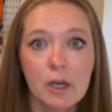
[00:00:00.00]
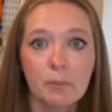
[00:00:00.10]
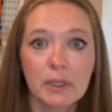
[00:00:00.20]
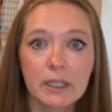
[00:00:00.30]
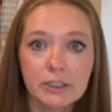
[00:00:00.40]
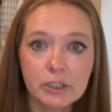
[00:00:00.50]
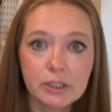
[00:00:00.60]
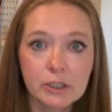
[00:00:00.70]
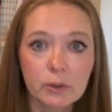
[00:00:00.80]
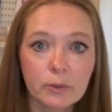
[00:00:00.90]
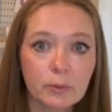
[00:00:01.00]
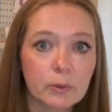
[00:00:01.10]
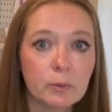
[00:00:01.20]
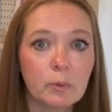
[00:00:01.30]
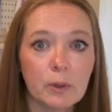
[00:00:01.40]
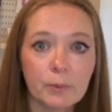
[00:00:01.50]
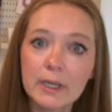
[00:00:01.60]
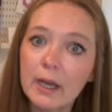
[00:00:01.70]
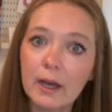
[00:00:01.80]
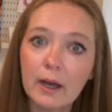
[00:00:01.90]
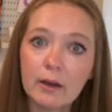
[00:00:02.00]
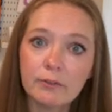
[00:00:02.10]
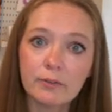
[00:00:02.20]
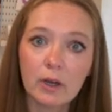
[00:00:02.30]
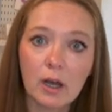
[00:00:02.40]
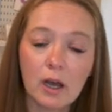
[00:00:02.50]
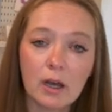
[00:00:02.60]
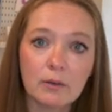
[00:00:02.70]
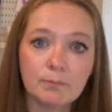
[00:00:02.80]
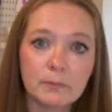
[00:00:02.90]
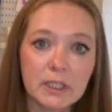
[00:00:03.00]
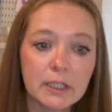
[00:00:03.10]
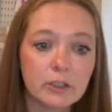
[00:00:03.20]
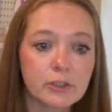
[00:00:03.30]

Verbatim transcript: But let's just go through what we have um, here.